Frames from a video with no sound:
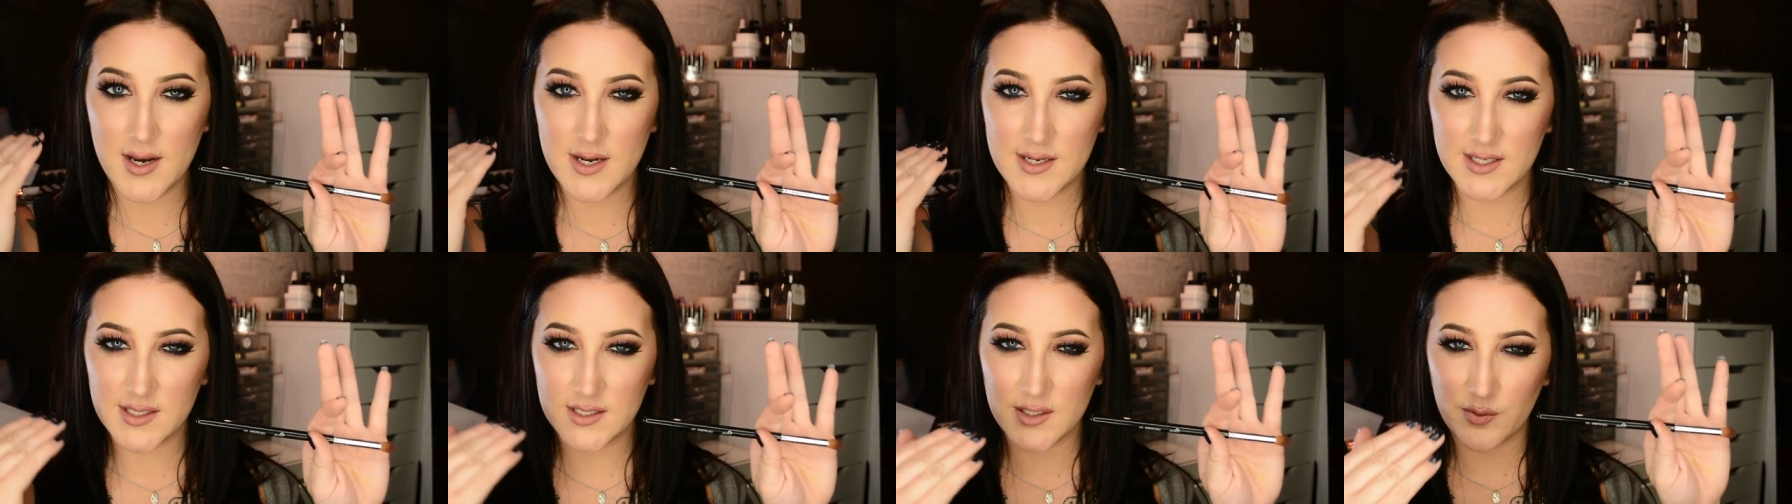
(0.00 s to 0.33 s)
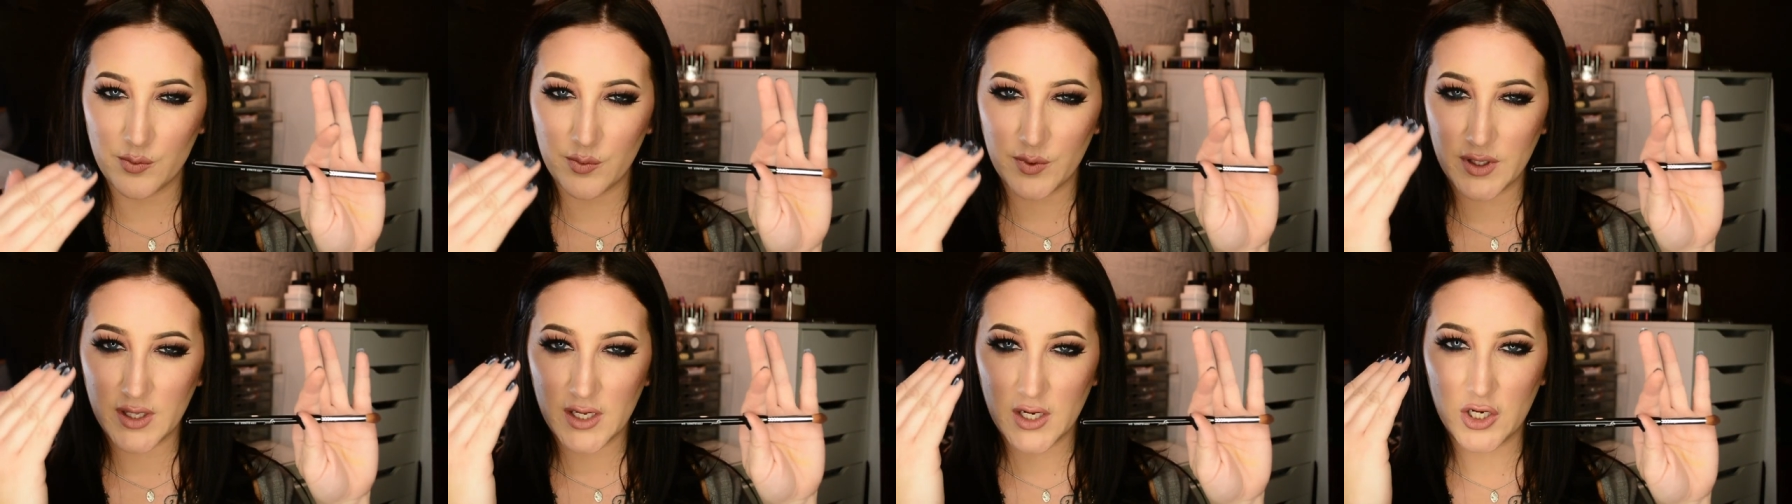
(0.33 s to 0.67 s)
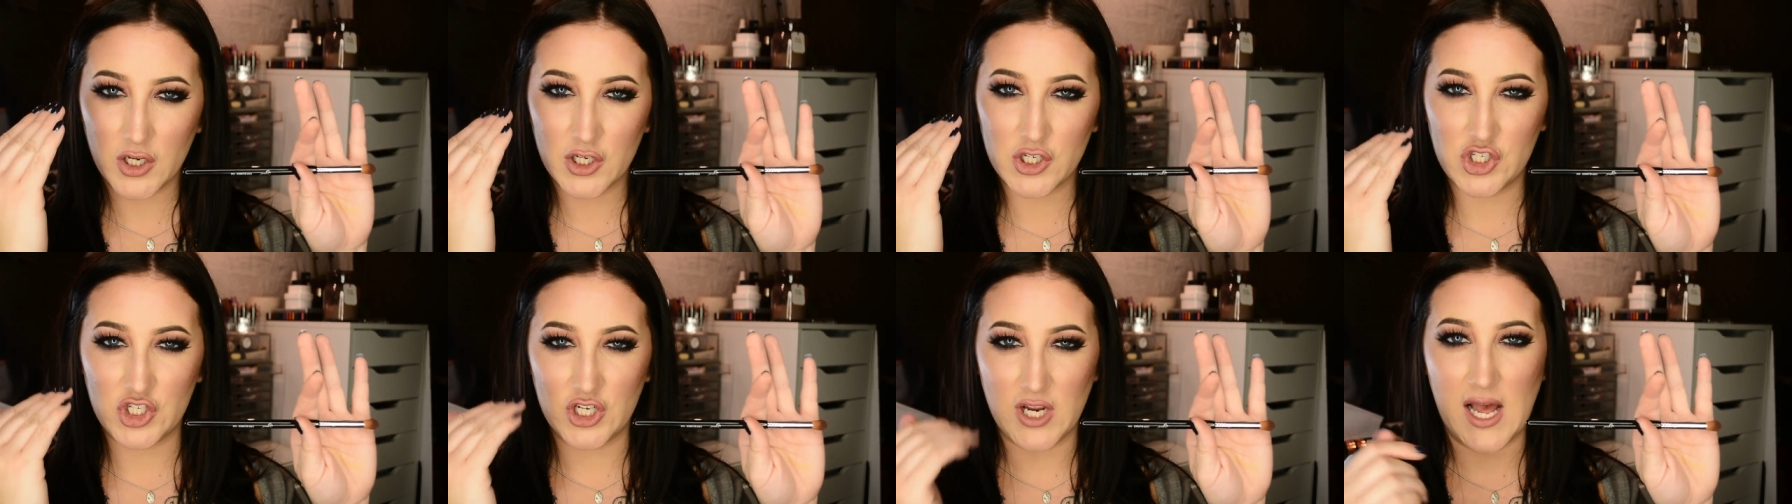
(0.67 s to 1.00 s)
And it does a really
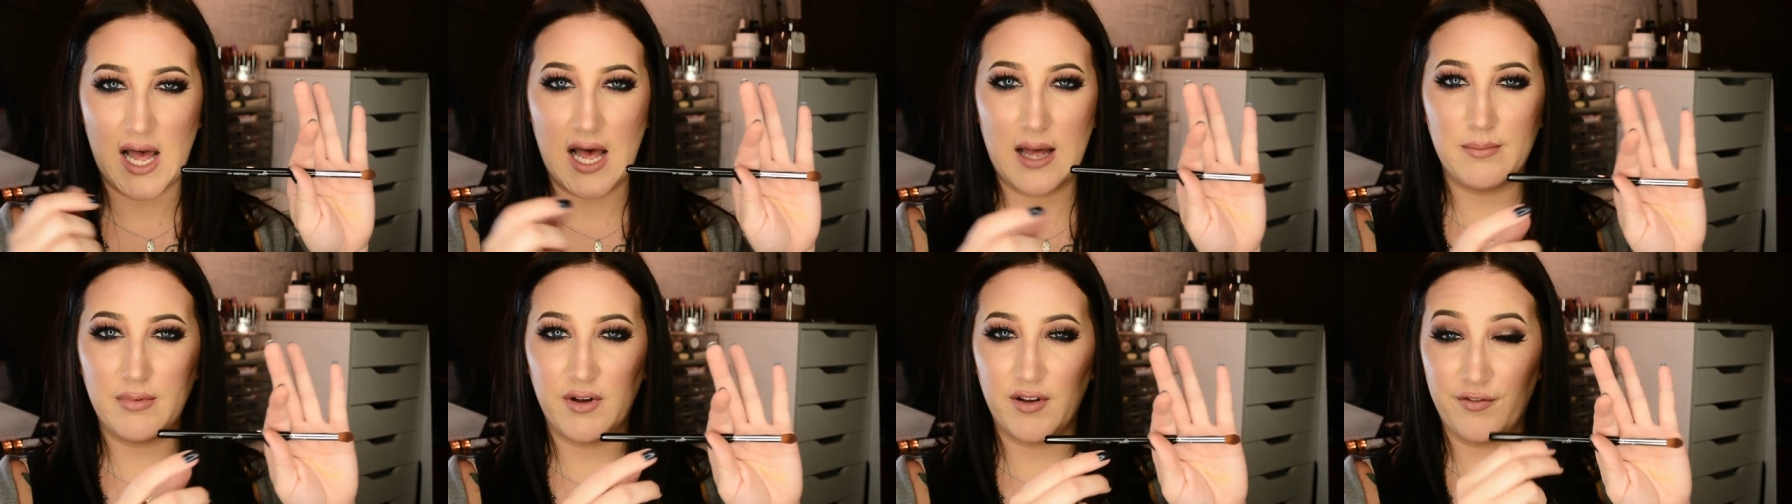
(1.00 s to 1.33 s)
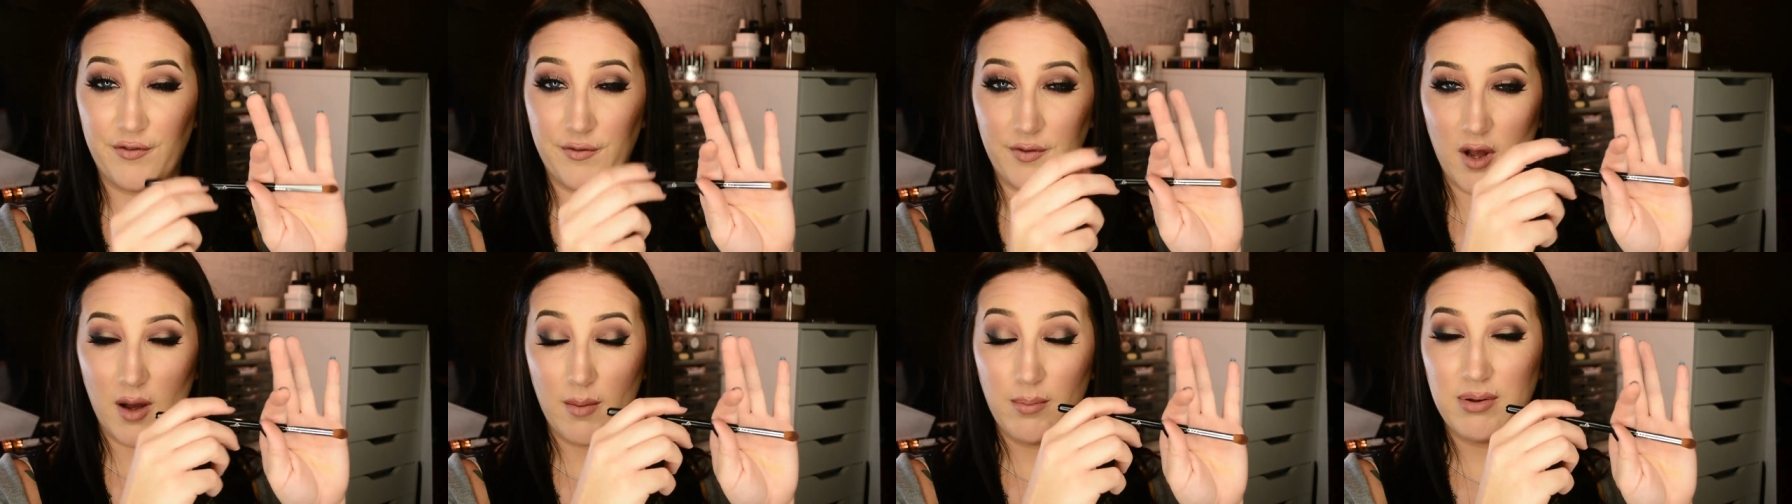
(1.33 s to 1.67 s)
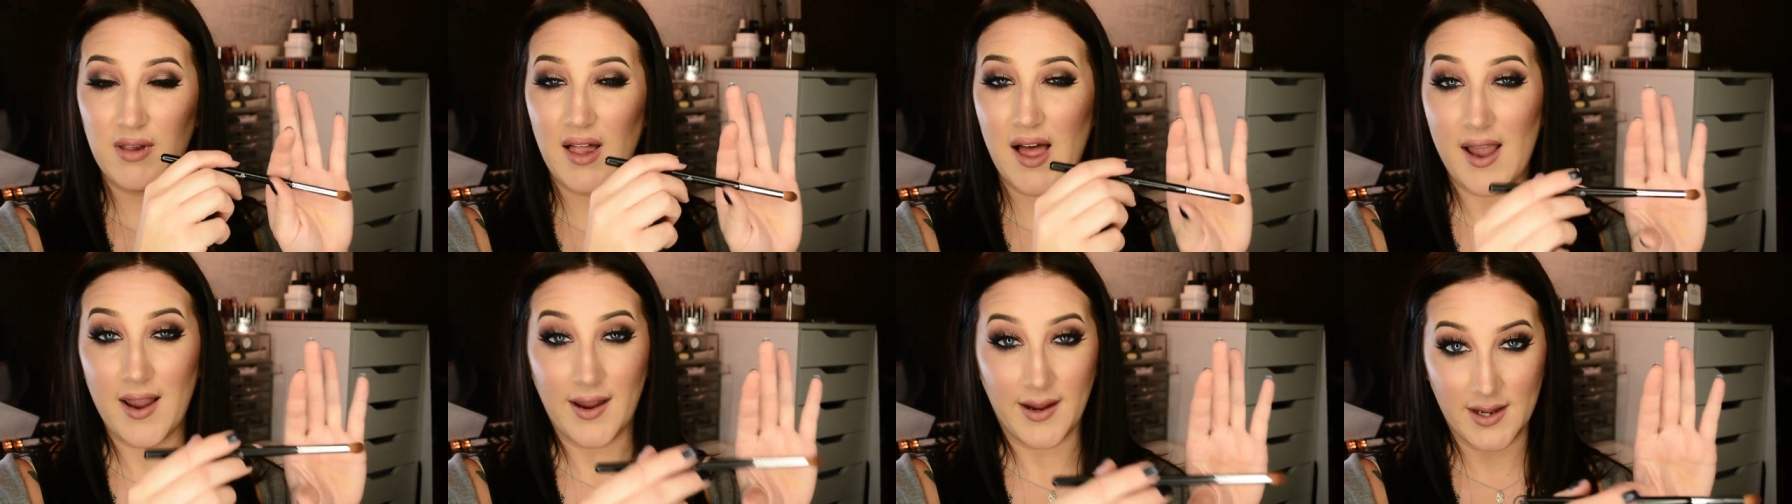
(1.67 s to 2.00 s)
good job of
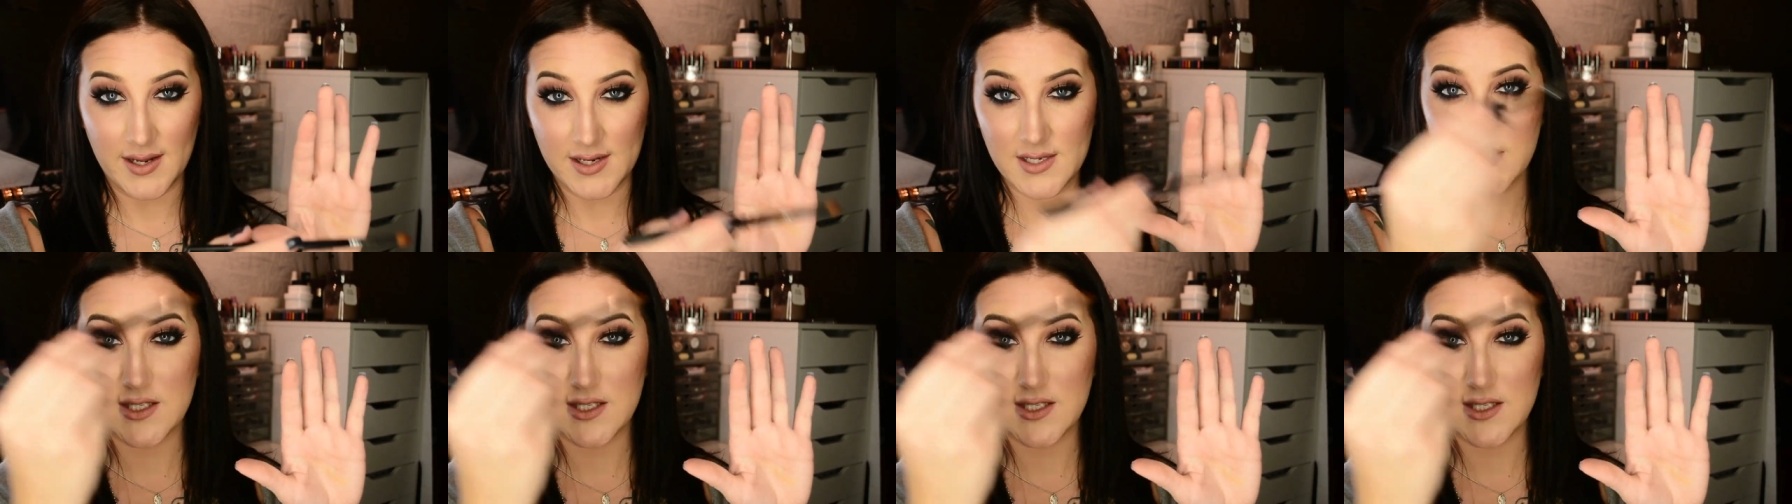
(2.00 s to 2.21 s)
applying it